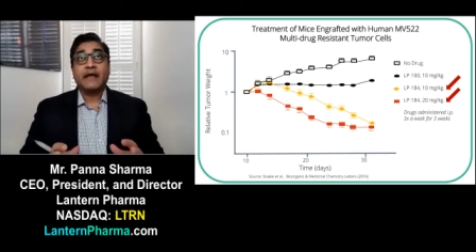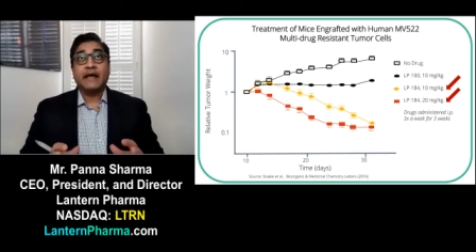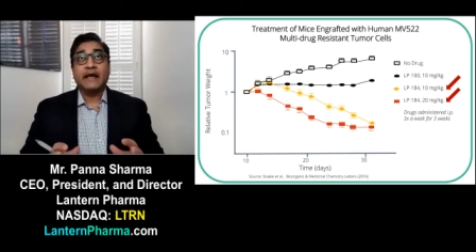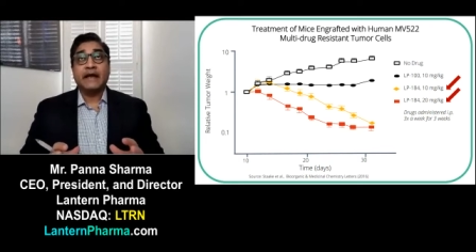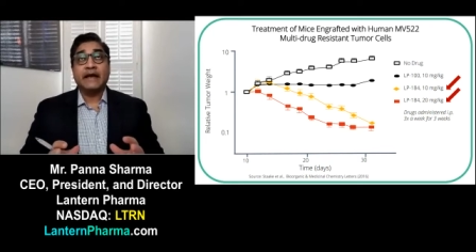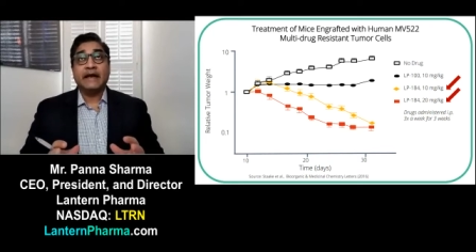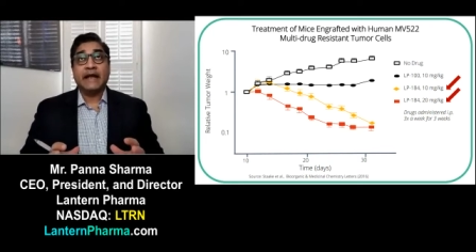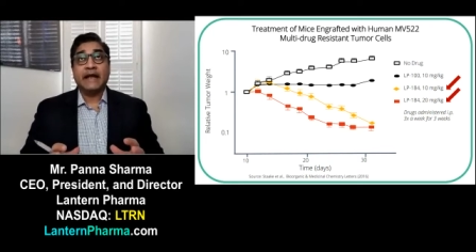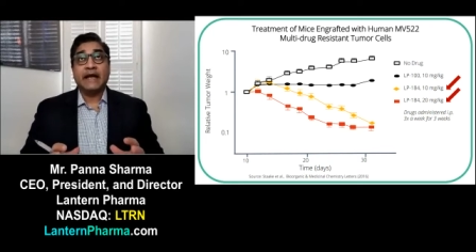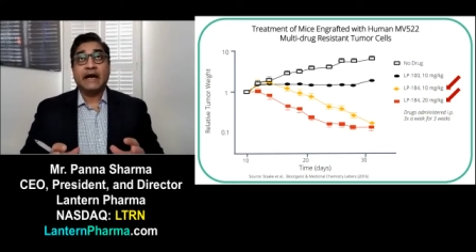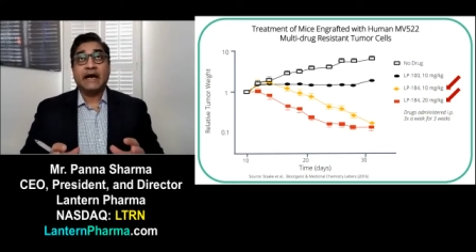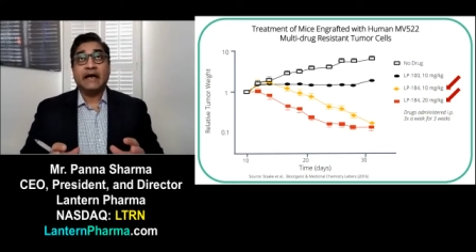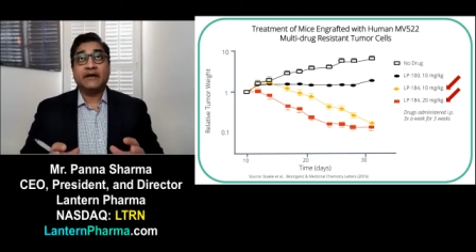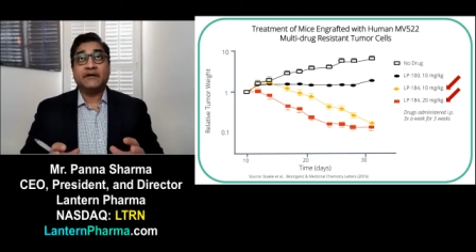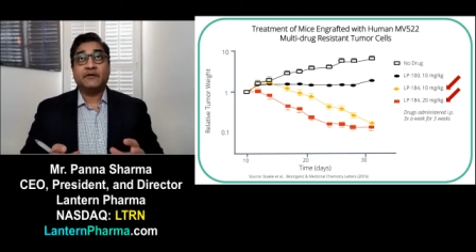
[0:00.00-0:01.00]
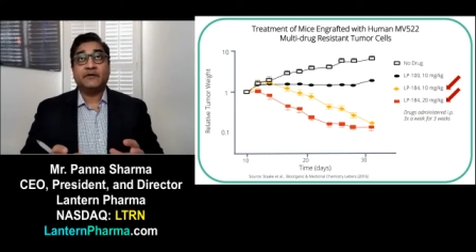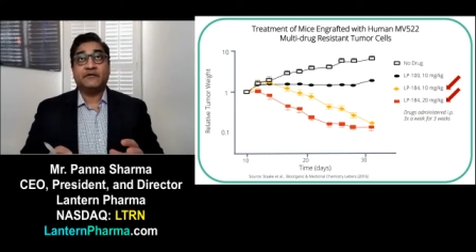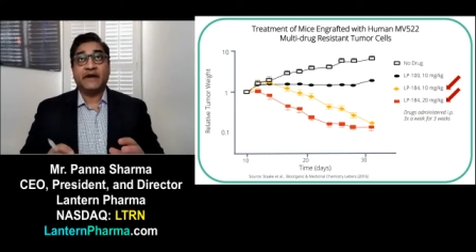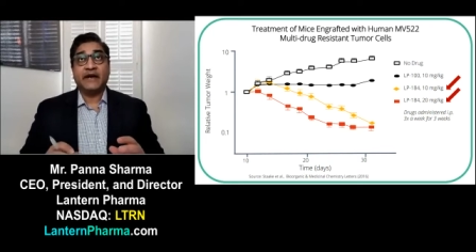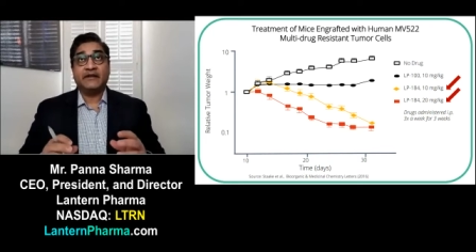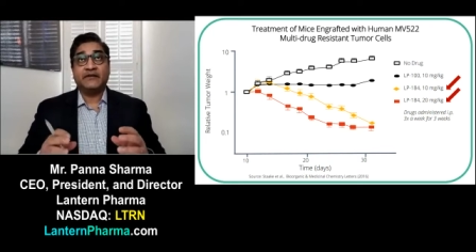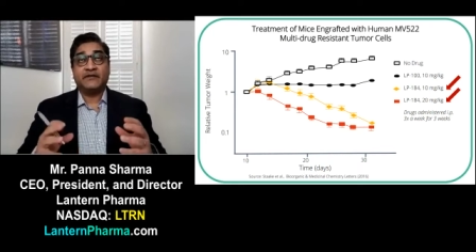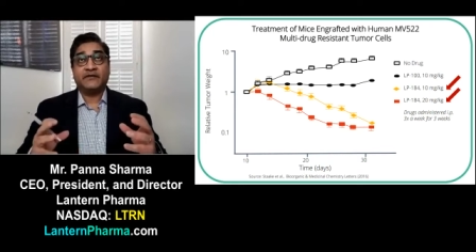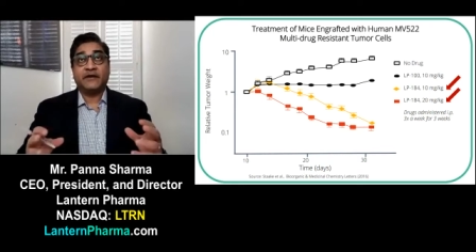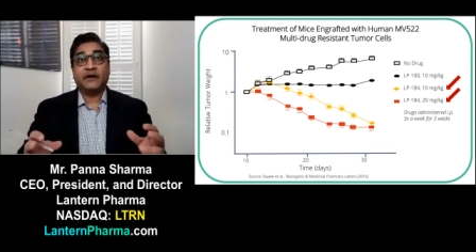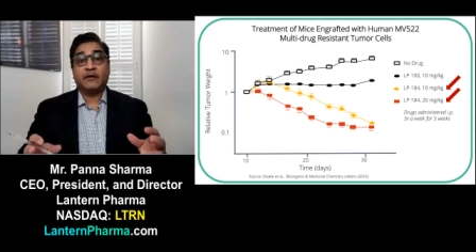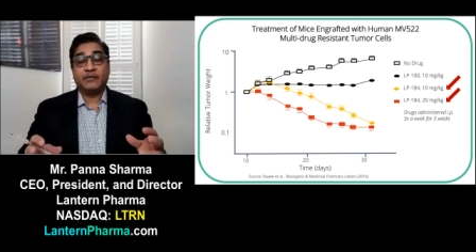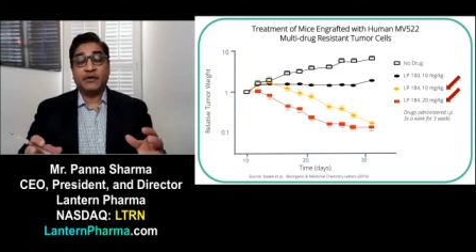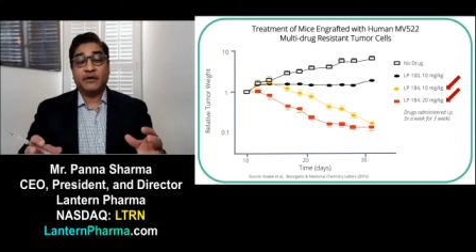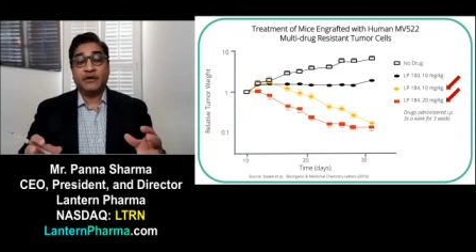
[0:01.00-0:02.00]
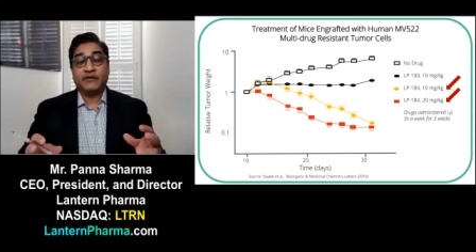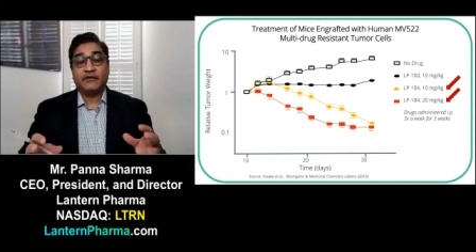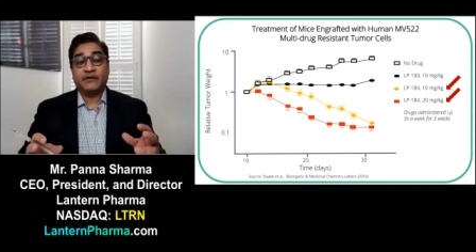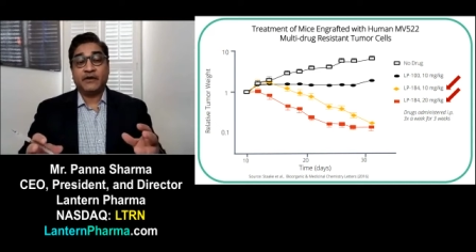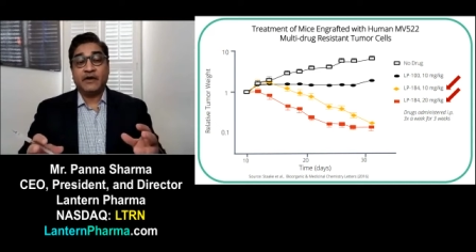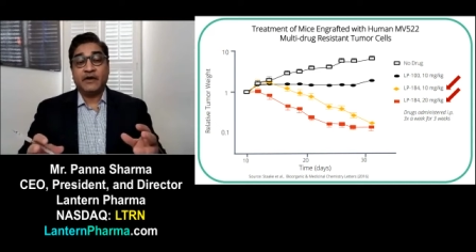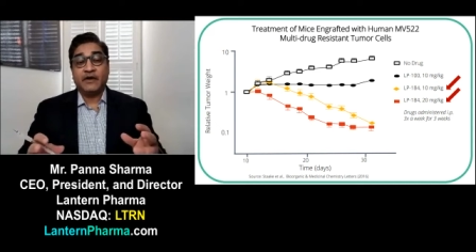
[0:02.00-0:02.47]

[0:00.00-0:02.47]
and AI to advance therapeutics.